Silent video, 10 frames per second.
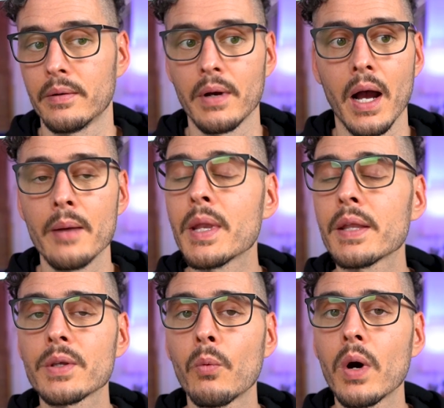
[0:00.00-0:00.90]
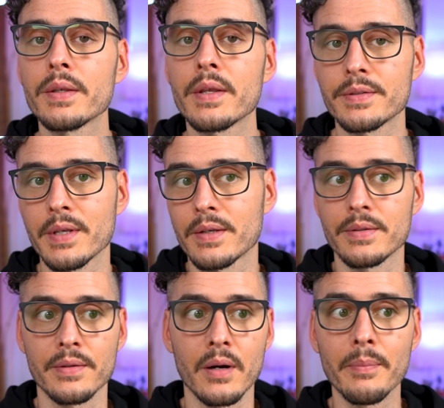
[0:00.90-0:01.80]
Now, I'm not the one that
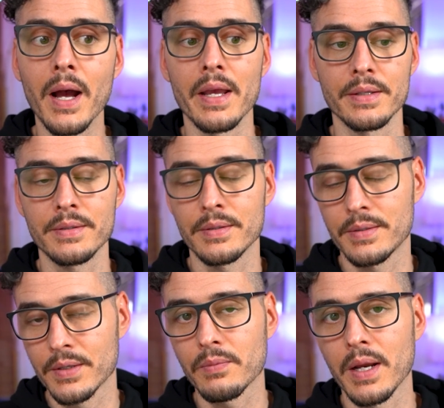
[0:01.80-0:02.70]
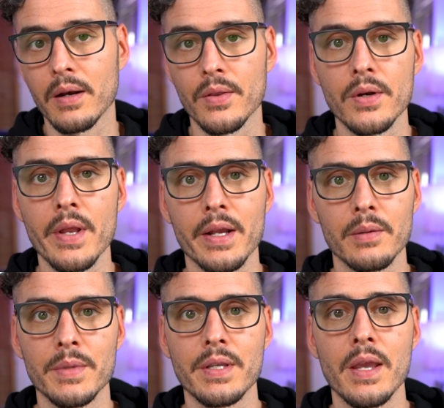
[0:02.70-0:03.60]
says they're biased, it says right here in their
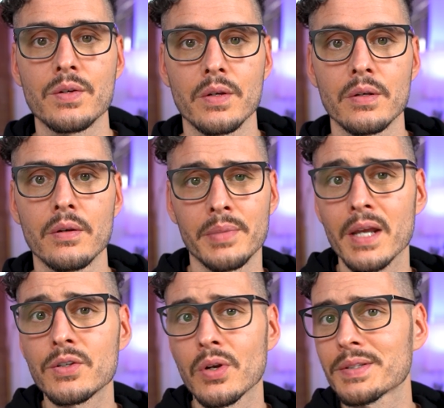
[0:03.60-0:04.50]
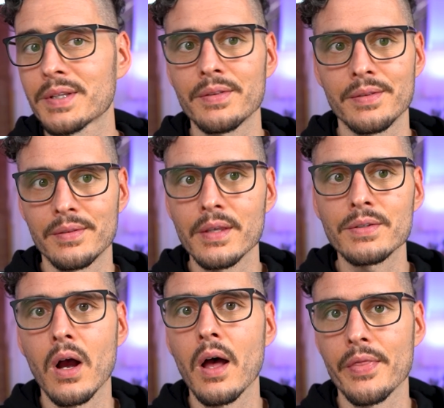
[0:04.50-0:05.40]
documentation, but I trust that
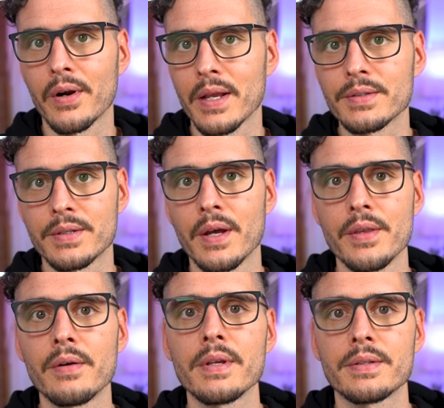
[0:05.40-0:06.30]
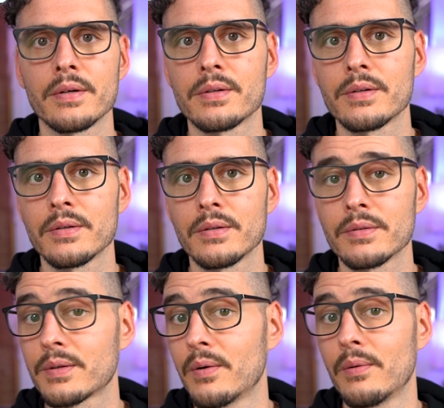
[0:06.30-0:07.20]
this author has done their research.
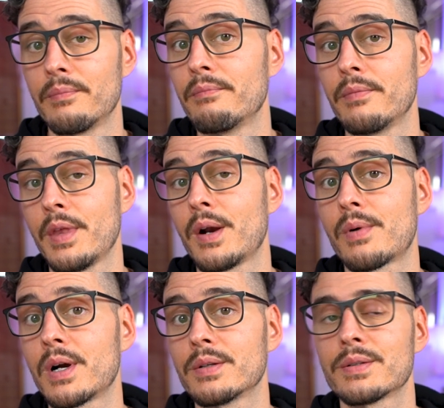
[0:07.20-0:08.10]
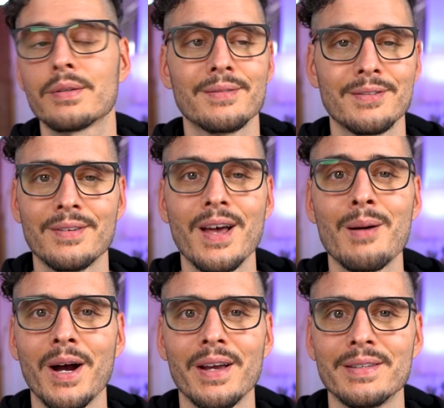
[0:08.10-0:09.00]
So their words,
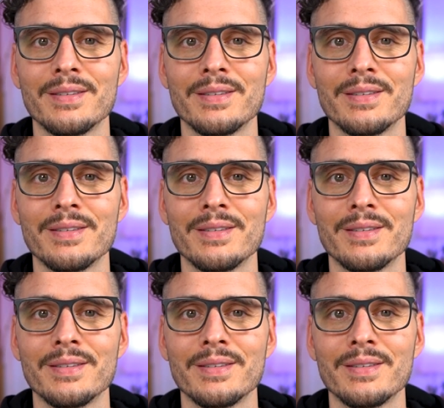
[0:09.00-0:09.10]
not mine.